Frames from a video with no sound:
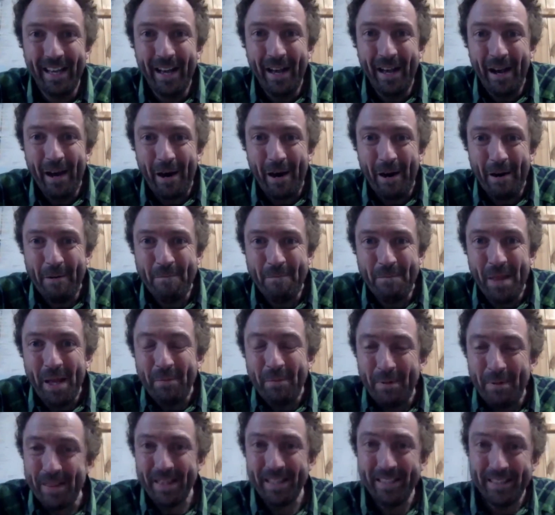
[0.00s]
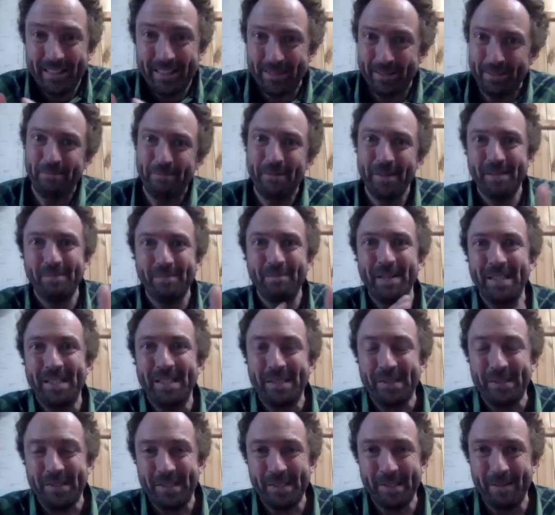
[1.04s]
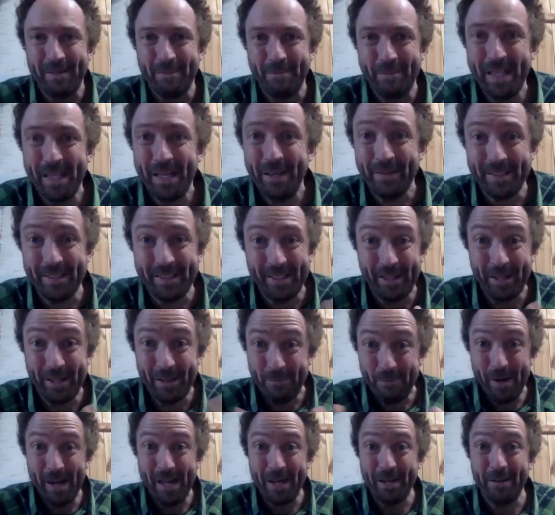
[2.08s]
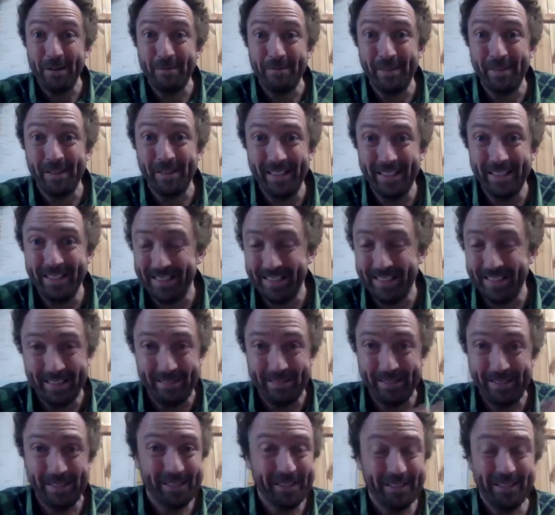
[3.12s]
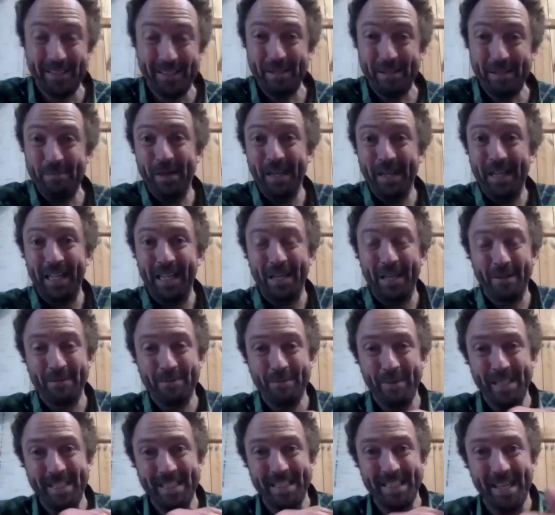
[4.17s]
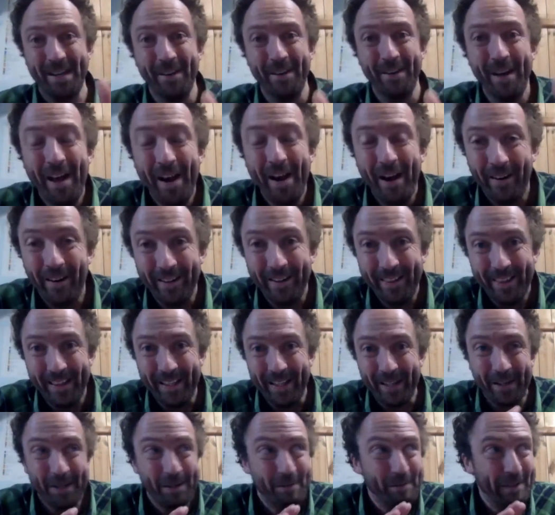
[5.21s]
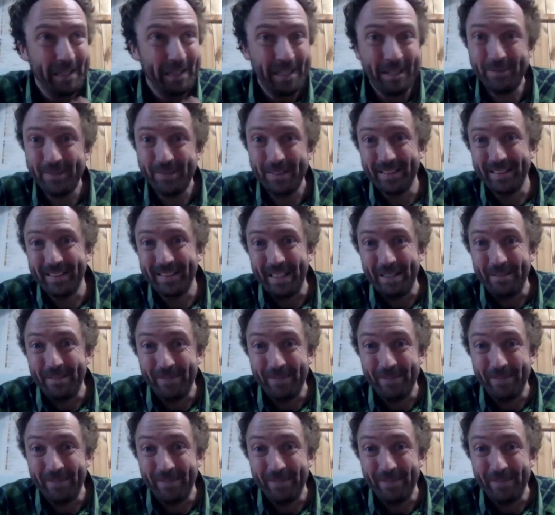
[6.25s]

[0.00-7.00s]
I think there's some fundamentals, sorry, without this going way off, and this is completely off piece now. I think I would love to see for